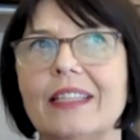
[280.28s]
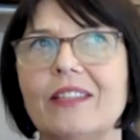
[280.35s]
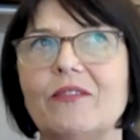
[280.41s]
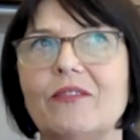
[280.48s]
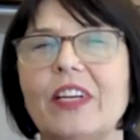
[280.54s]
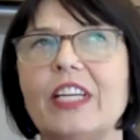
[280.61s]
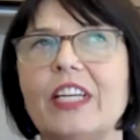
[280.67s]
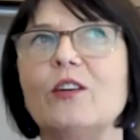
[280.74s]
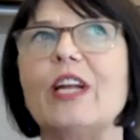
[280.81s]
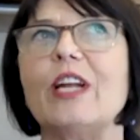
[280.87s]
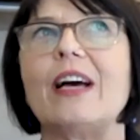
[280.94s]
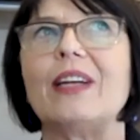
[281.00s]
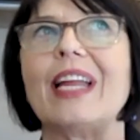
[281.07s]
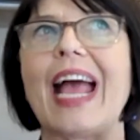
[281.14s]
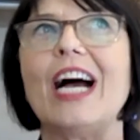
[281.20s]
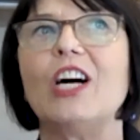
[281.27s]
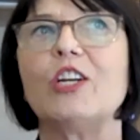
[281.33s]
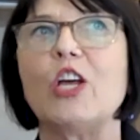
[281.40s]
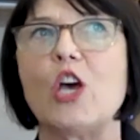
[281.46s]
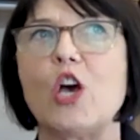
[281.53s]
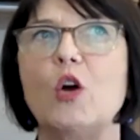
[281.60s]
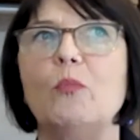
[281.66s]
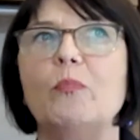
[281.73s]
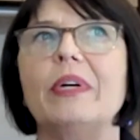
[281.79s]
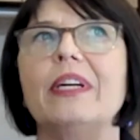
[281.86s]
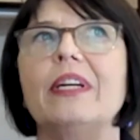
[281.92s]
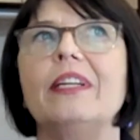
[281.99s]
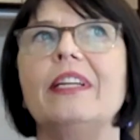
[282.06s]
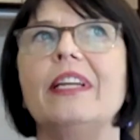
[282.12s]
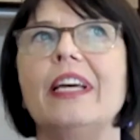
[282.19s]
figured out how to
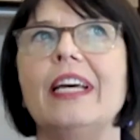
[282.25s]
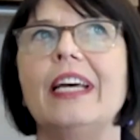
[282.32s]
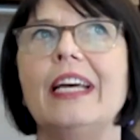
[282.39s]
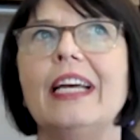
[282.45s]
open